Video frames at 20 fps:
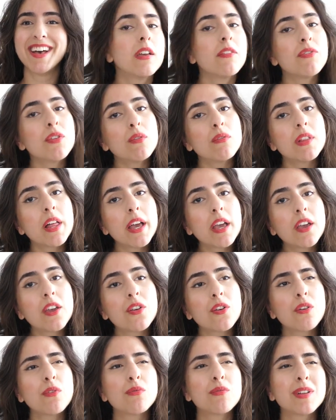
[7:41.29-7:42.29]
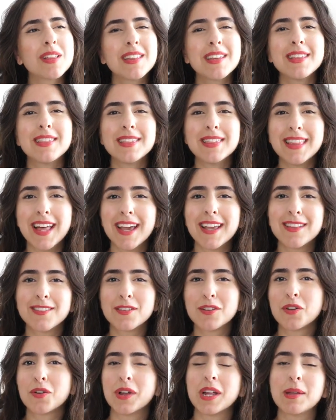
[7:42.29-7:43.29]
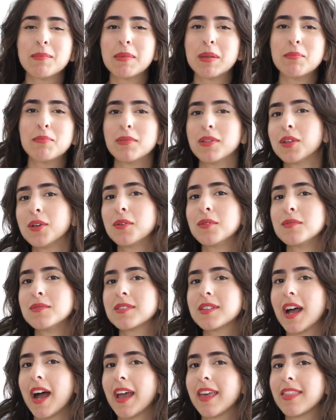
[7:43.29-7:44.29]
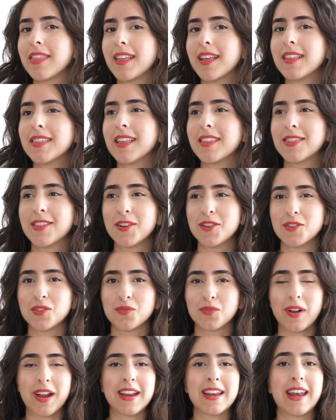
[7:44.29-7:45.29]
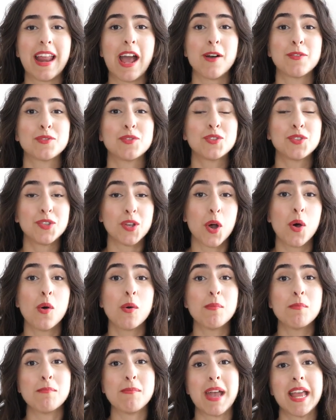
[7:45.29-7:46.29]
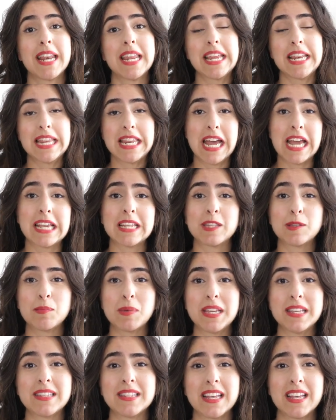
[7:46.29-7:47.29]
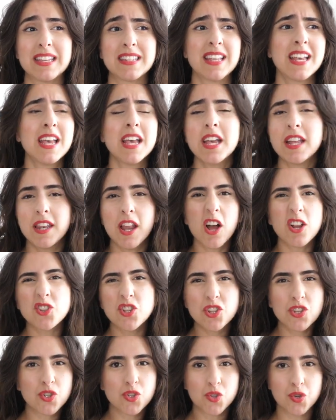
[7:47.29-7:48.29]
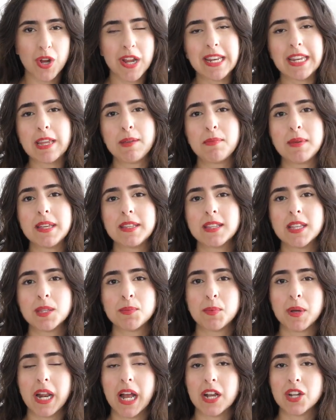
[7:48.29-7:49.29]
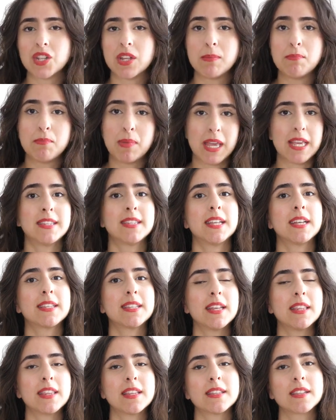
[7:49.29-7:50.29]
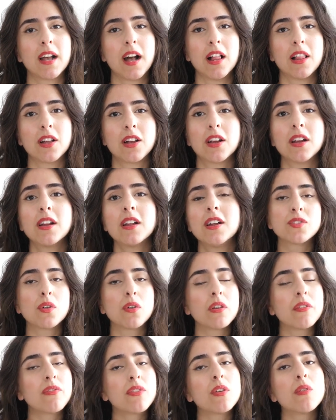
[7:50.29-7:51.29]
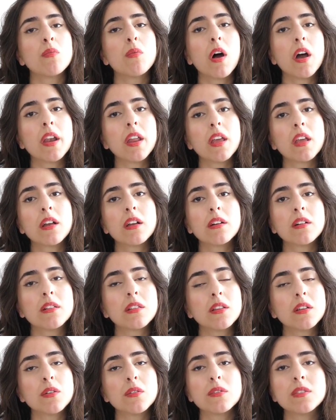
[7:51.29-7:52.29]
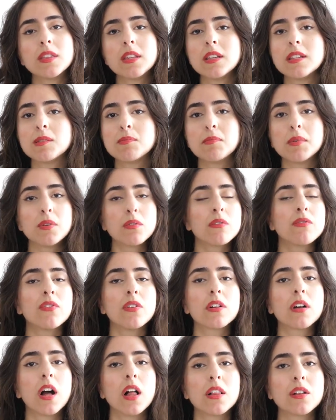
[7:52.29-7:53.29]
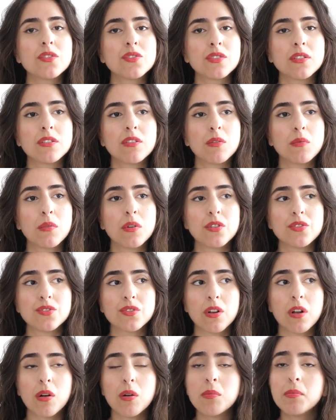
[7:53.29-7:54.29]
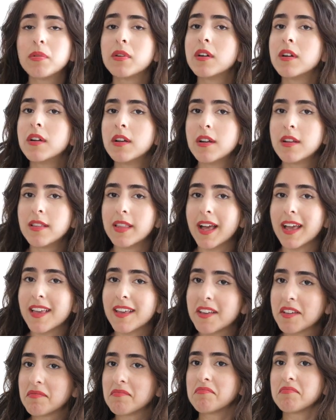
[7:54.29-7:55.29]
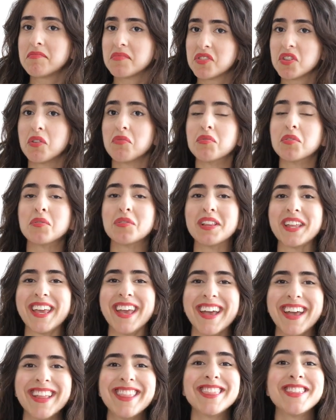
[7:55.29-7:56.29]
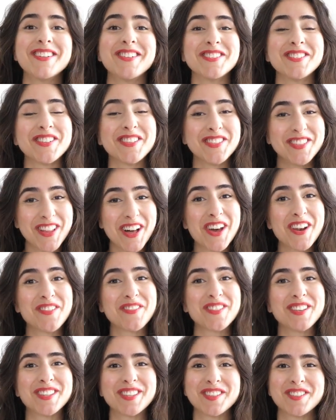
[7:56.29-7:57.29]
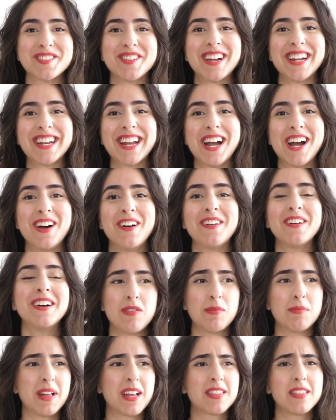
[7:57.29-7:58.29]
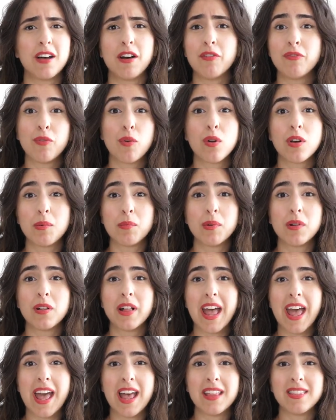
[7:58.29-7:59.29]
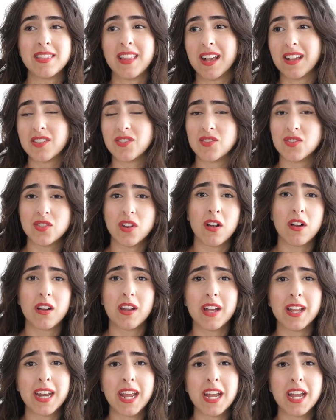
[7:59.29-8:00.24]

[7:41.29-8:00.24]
If you like your really light, creamy blues, I think that there's right now so many nice pieces, not just trendy pieces, but actually basics in this color. So if you want to include these beautiful colors in your wardrobe, like cerulean, there's a lot of pieces right now, from like the affordable end like Zara and